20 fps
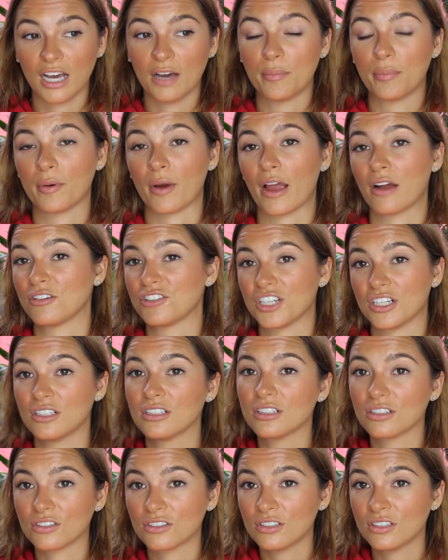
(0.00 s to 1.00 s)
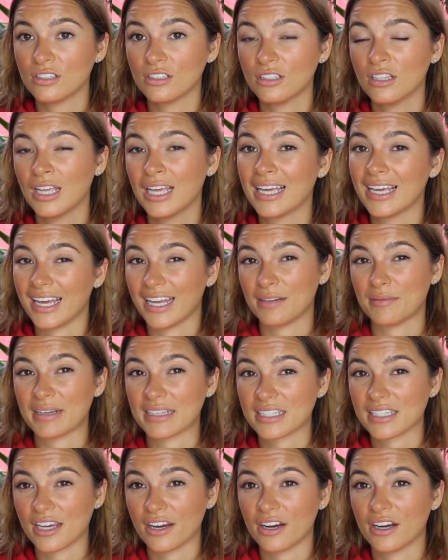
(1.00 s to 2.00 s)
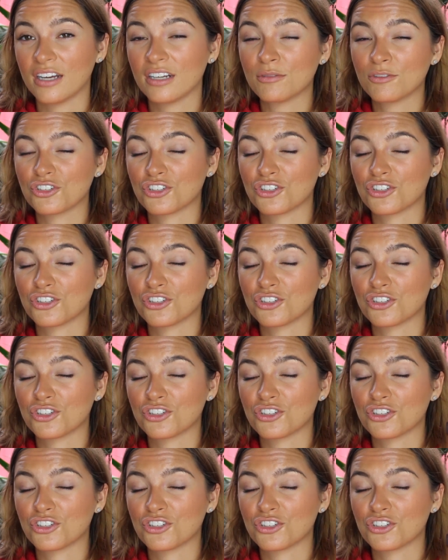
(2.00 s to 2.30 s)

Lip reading: a brow gel girl and mascara,